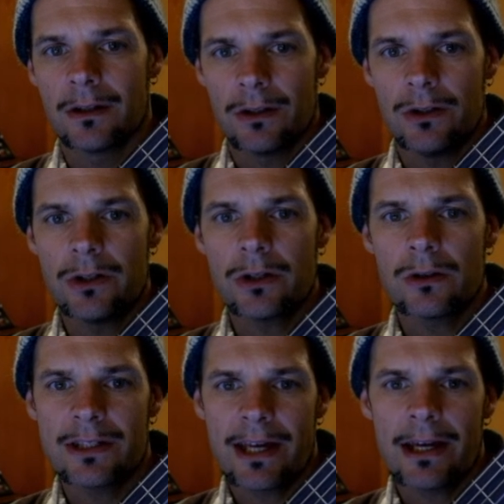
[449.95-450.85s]
You
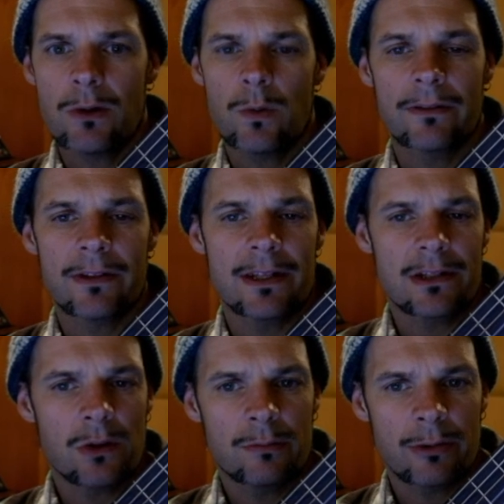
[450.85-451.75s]
could take one of these
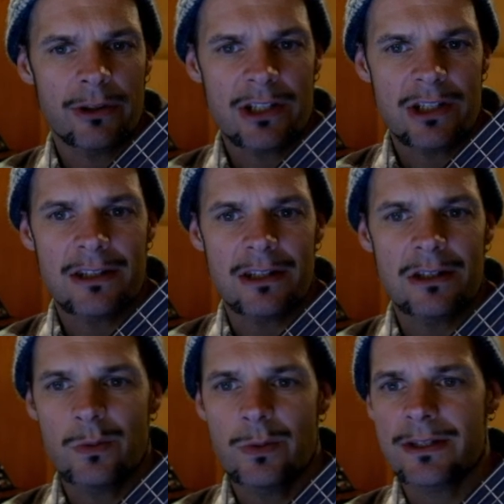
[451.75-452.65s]
chord progressions and
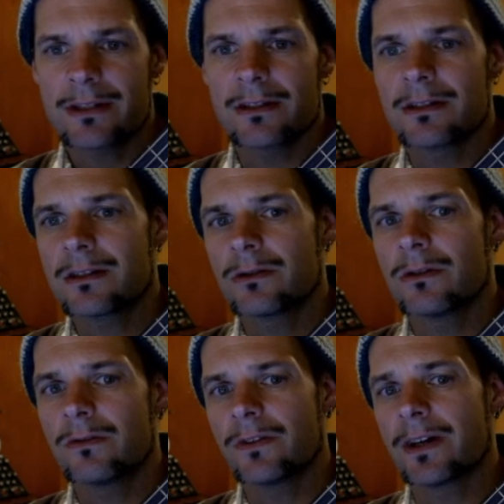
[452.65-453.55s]
twist it until
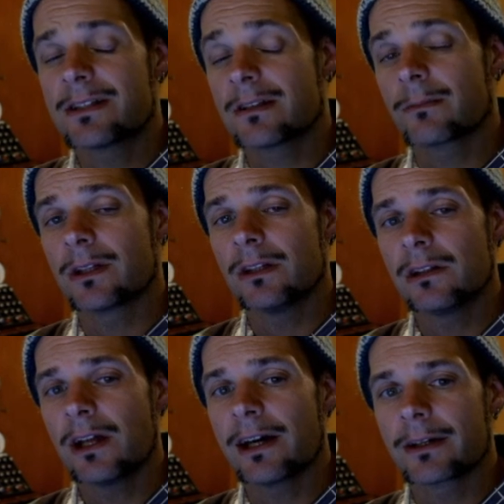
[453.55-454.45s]
you find something you
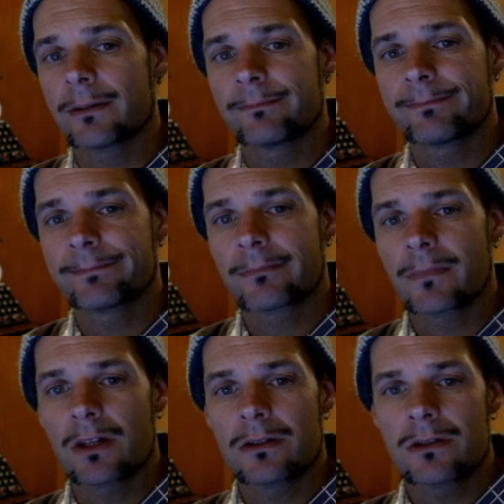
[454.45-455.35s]
like.
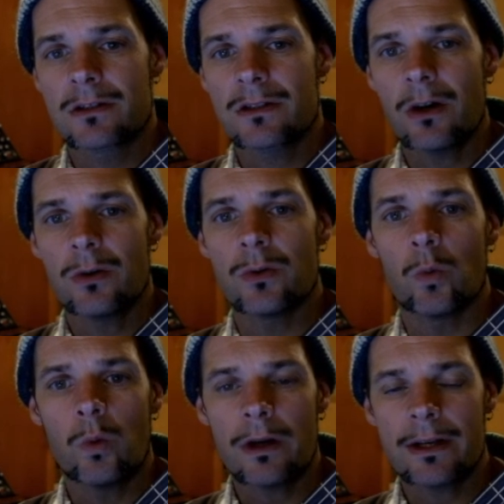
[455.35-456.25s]
So,
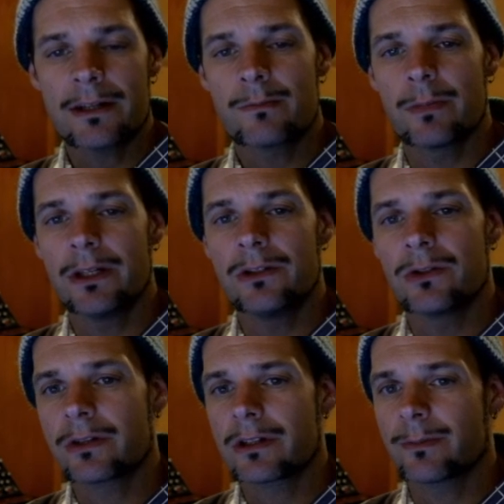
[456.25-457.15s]
what has been
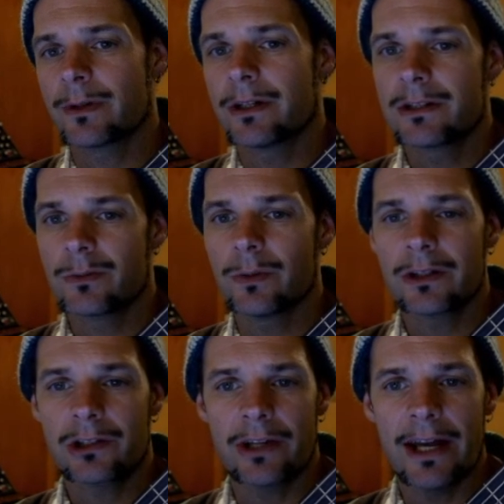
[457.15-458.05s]
your experience
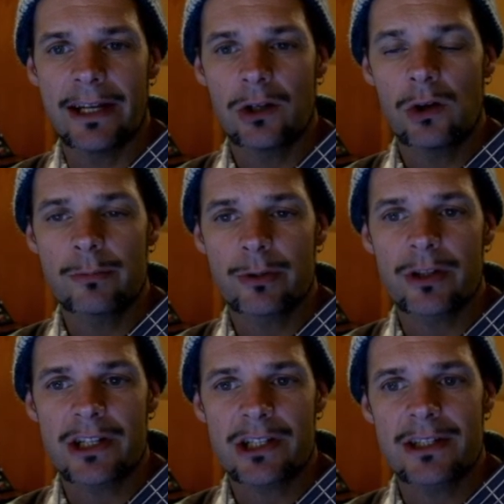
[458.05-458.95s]
with creating chord
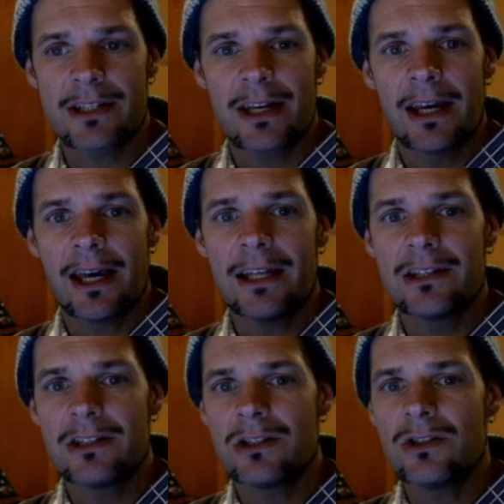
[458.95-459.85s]
progressions
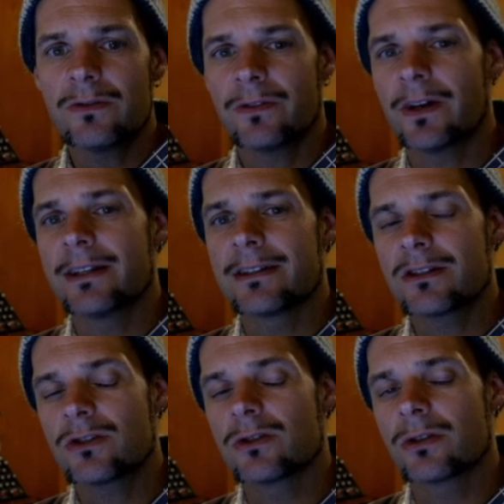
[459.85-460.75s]
and did you find
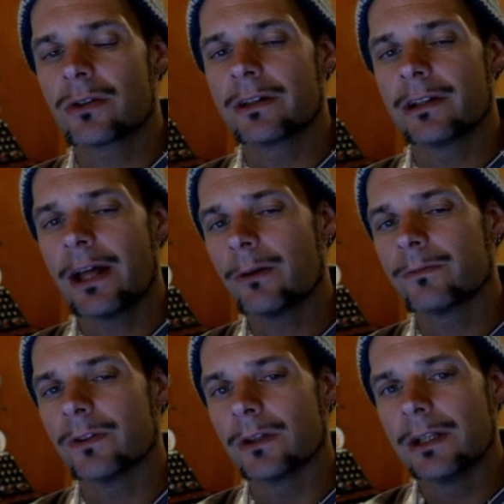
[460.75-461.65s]
this tutorial
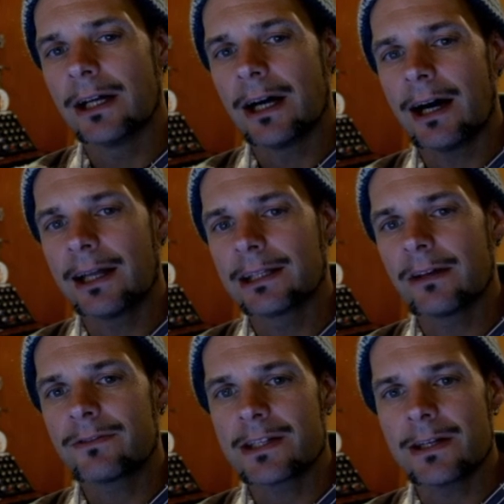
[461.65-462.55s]
helpful? I'd
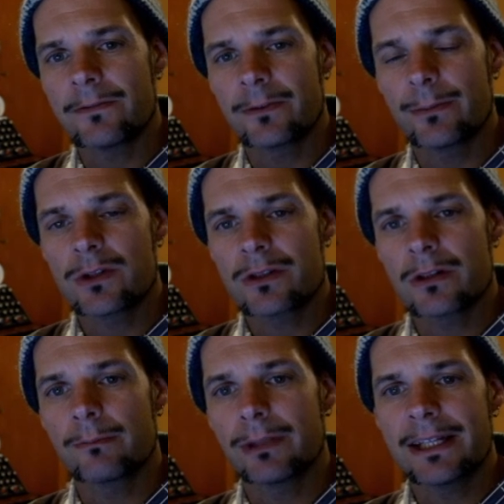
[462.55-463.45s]
love to hear from you,
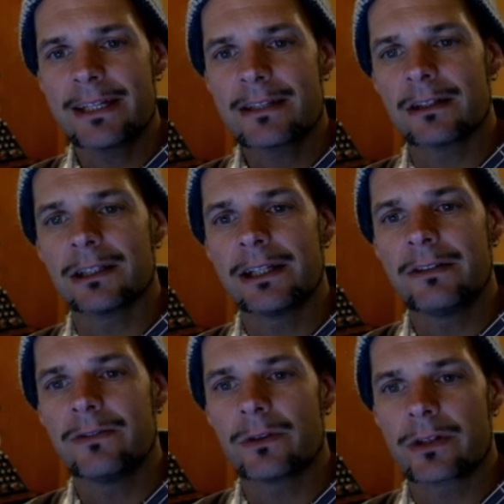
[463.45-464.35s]
so please
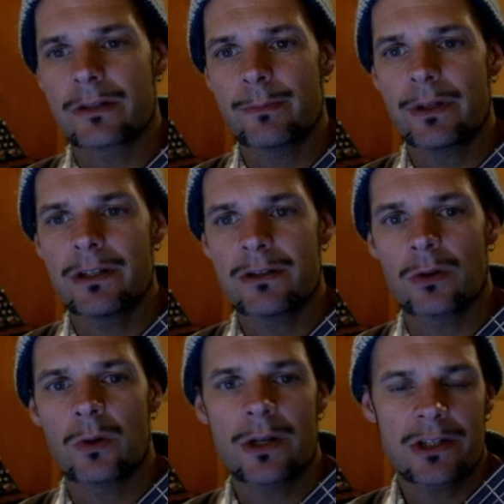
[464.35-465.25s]
leave your experience or
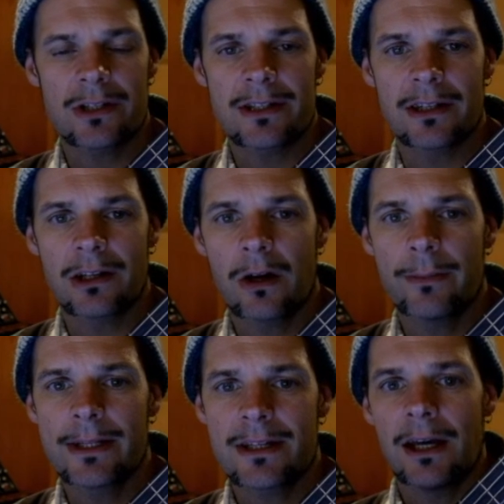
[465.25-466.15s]
questions in the
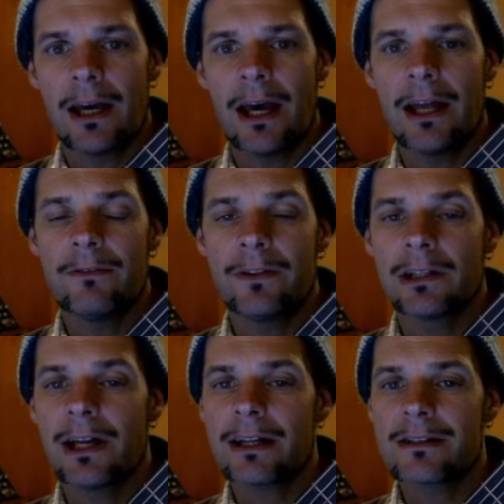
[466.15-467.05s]
comments. And if you'd
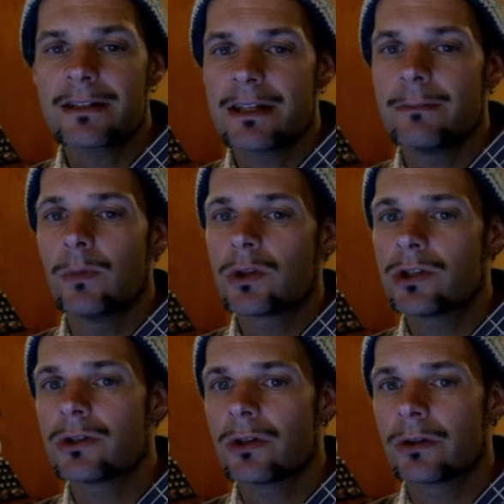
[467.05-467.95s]
like to see more
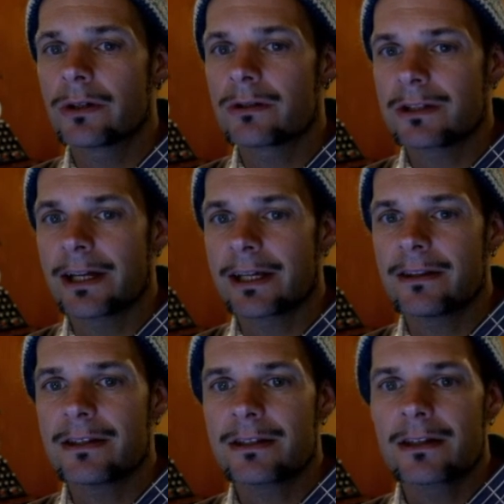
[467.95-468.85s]
tutorials like
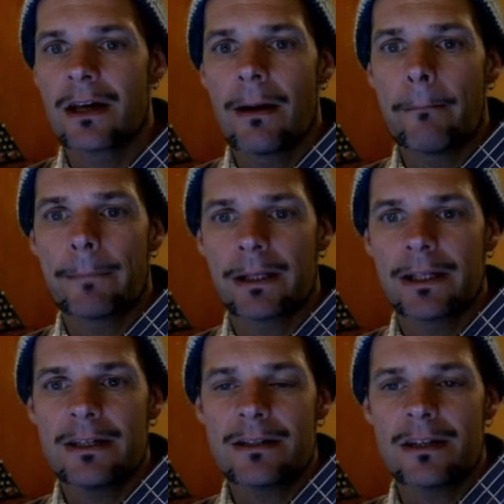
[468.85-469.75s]
this,
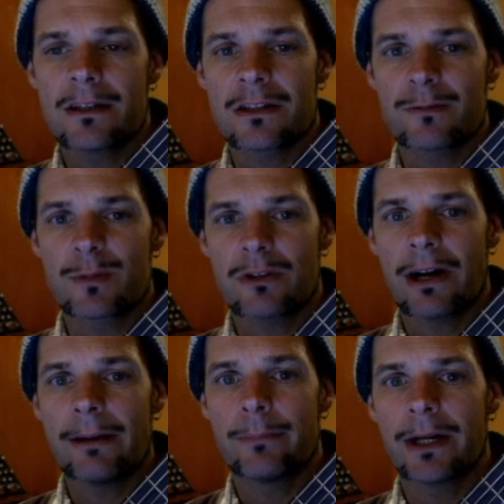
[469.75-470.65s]
please hit the
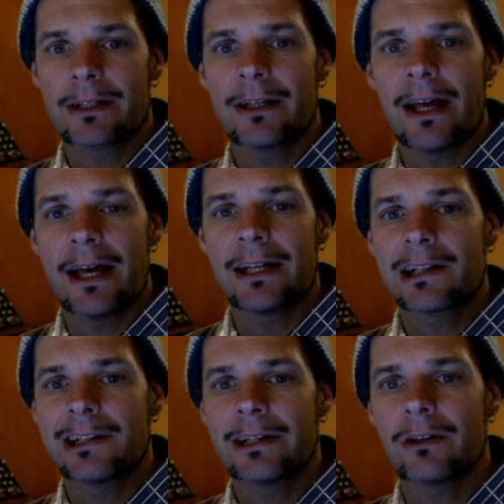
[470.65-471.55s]
subscribe button and
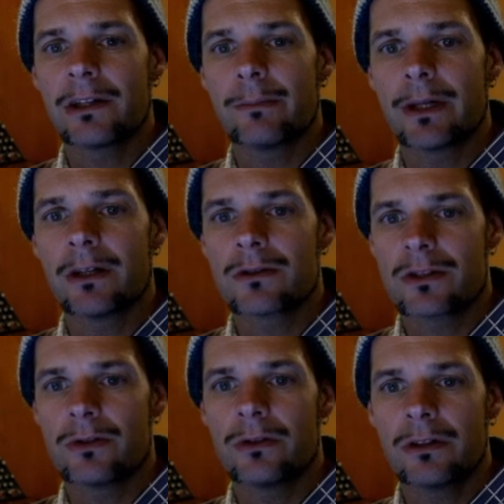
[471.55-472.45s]
click on the bell
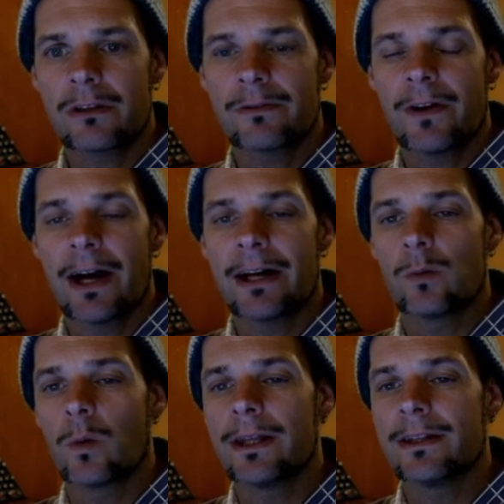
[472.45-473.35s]
so you're notified
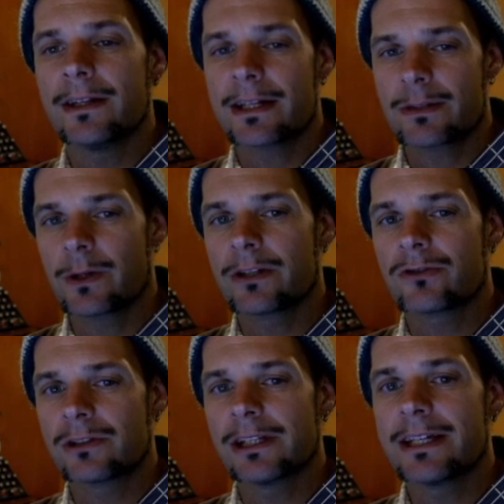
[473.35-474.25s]
when the next one
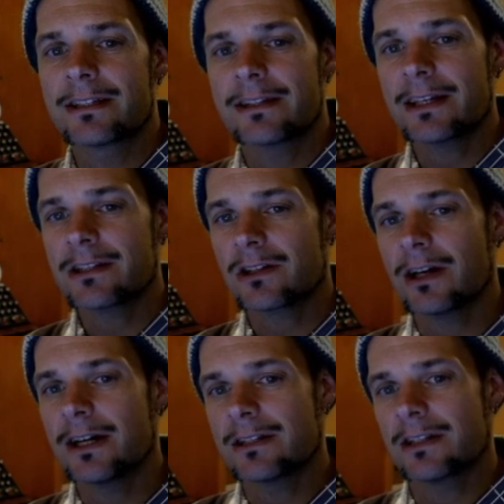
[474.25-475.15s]
is released. Thanks
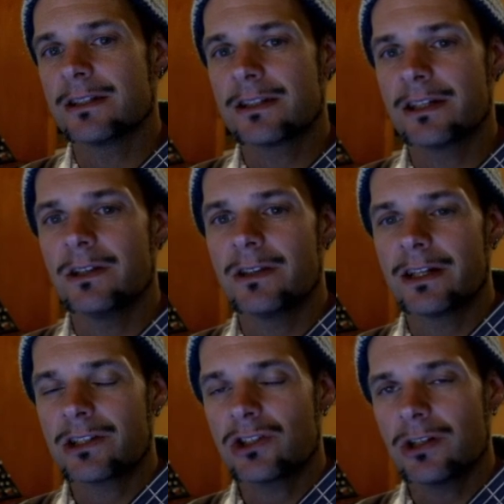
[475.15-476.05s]
guys and see you in the
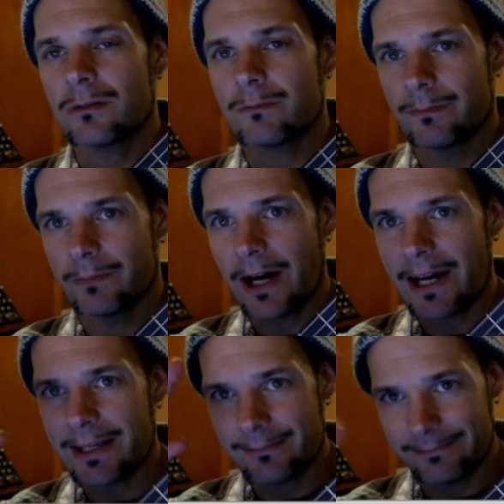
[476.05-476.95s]
next tute. Bye!